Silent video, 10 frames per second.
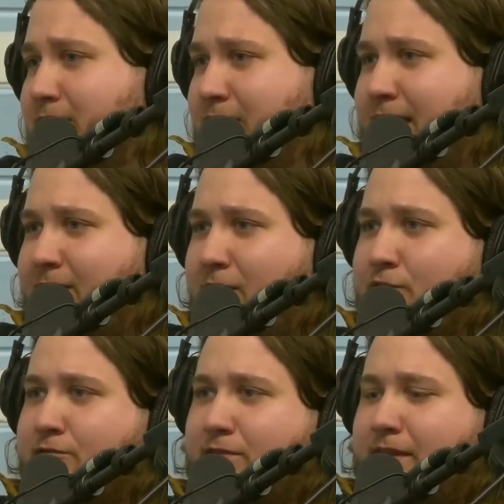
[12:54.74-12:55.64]
getting
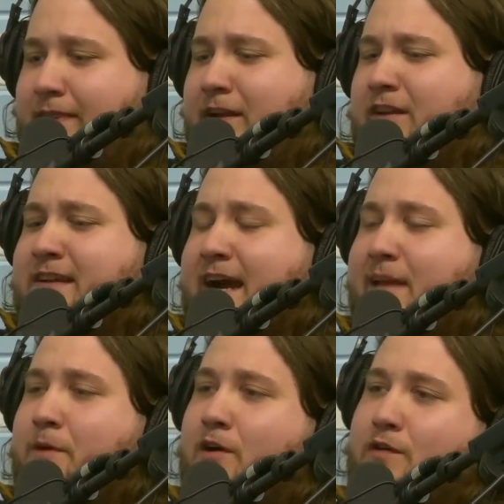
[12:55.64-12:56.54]
those like little tiny
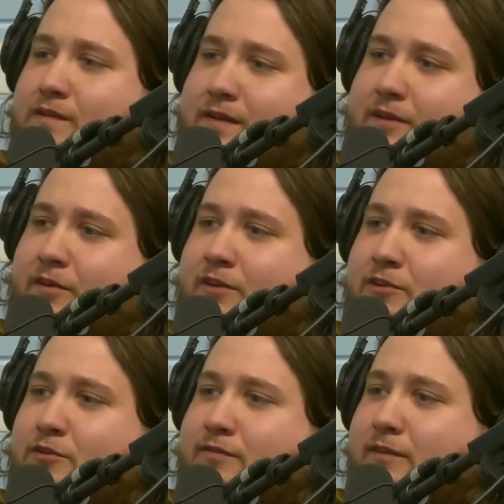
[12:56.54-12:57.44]
bones that you could
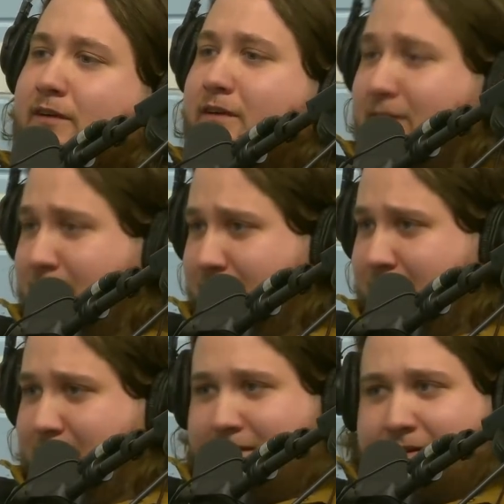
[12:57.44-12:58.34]
do for
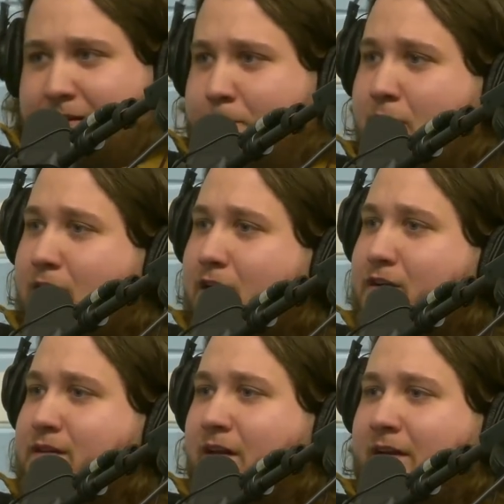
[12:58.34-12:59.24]

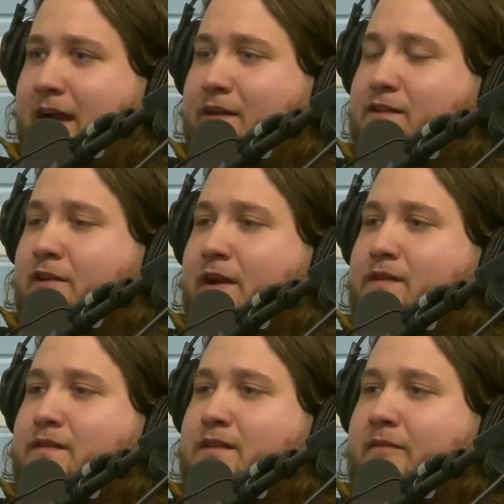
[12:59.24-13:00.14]
birds and all kinds of
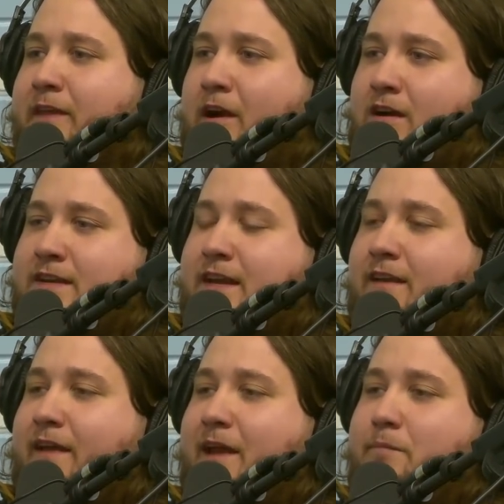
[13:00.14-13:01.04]
crazy stuff. They
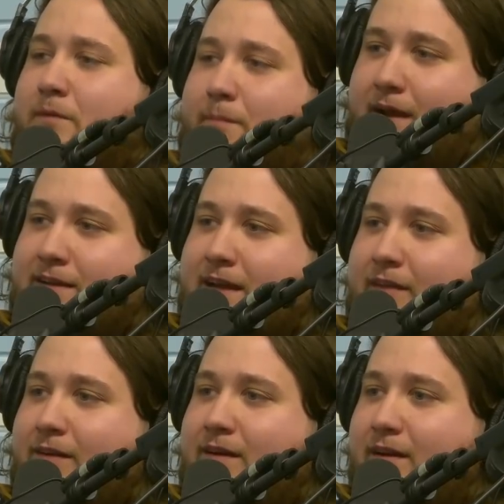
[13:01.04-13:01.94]
articulate and put
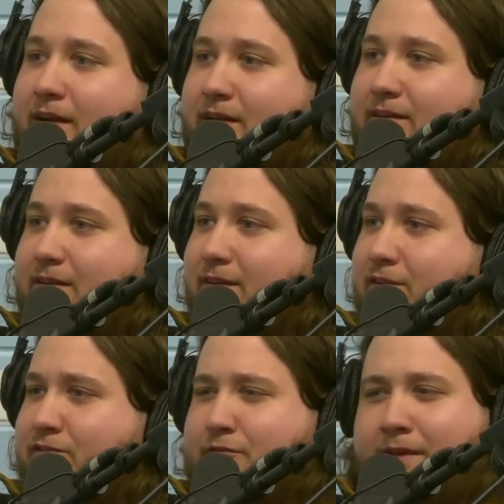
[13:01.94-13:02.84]
together, and
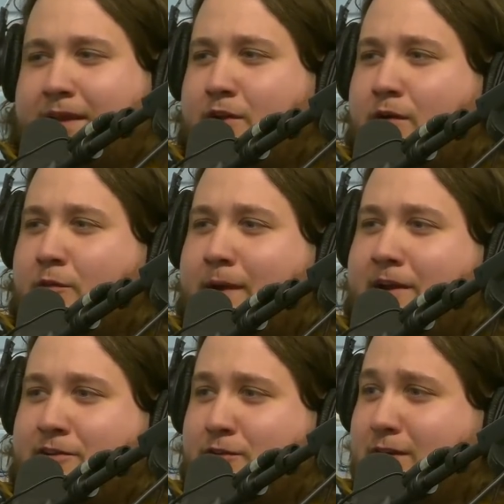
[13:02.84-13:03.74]
there's really no other way
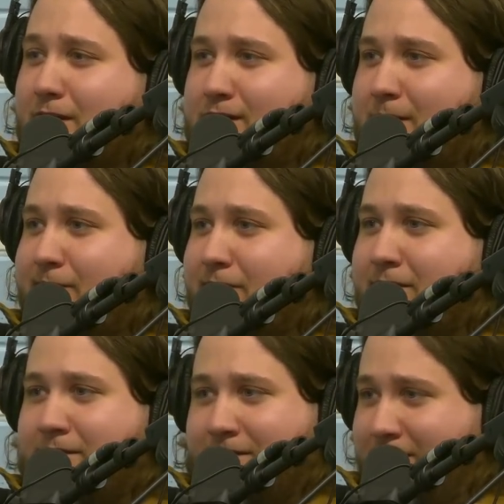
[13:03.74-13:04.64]
to do it except
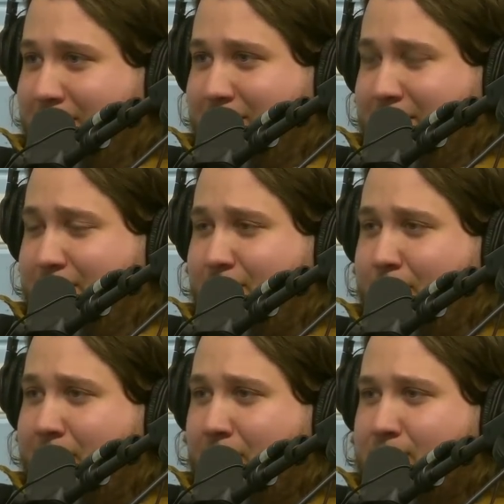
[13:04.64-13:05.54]
for for
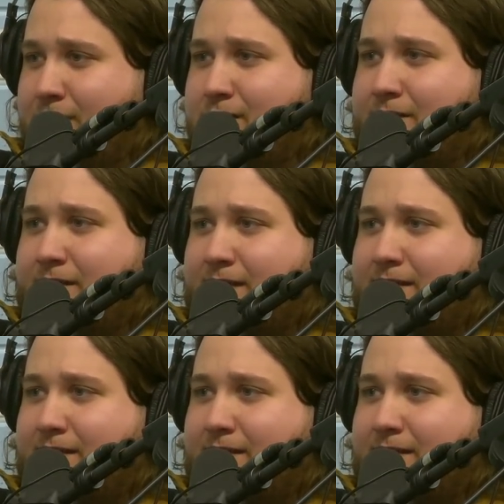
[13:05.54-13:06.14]
beetles and stuff like